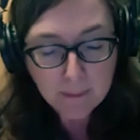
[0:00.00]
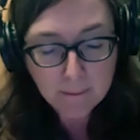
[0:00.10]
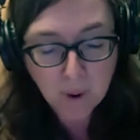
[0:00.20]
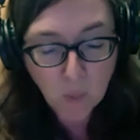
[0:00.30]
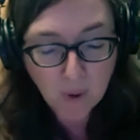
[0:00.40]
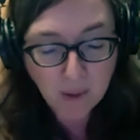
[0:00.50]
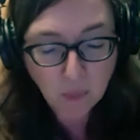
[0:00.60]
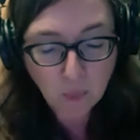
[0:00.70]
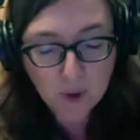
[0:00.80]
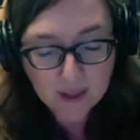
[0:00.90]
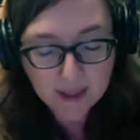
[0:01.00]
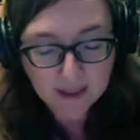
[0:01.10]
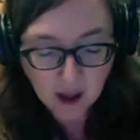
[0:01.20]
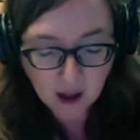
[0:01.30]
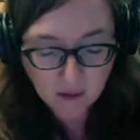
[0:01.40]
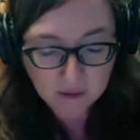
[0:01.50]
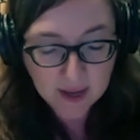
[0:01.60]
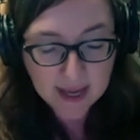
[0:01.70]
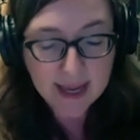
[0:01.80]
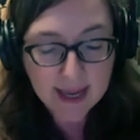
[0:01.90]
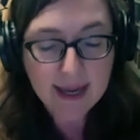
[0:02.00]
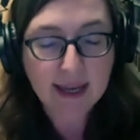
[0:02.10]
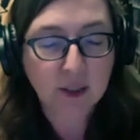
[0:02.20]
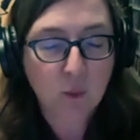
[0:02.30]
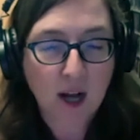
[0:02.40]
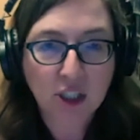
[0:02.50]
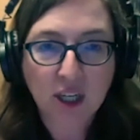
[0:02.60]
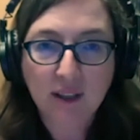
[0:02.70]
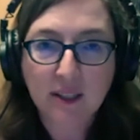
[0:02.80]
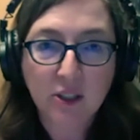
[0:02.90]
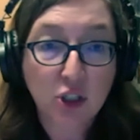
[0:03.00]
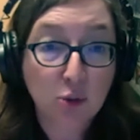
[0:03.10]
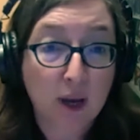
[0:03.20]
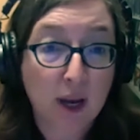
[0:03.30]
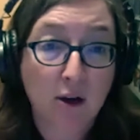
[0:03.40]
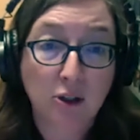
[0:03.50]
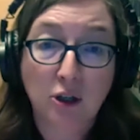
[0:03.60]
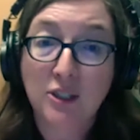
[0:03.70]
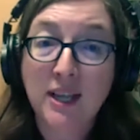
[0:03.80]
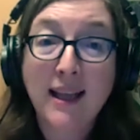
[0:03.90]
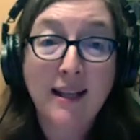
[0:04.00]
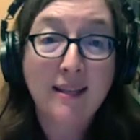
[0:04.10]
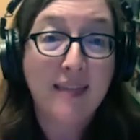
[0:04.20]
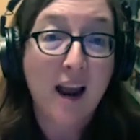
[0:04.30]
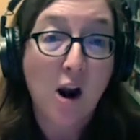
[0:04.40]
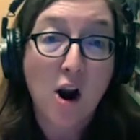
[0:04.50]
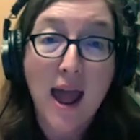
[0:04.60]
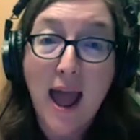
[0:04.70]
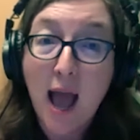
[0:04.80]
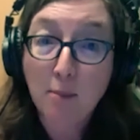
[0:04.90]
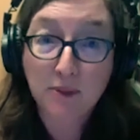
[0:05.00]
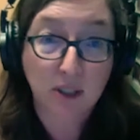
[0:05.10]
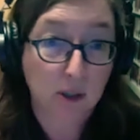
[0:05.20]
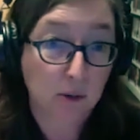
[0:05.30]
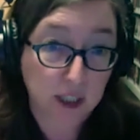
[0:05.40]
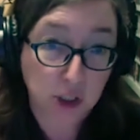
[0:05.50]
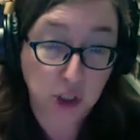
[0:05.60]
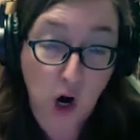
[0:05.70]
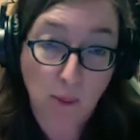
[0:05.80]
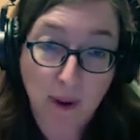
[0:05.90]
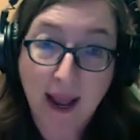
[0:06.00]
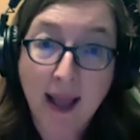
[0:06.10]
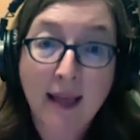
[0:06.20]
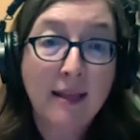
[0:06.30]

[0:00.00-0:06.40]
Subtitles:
But what I really love is watching these two characters. They are absolutely charming.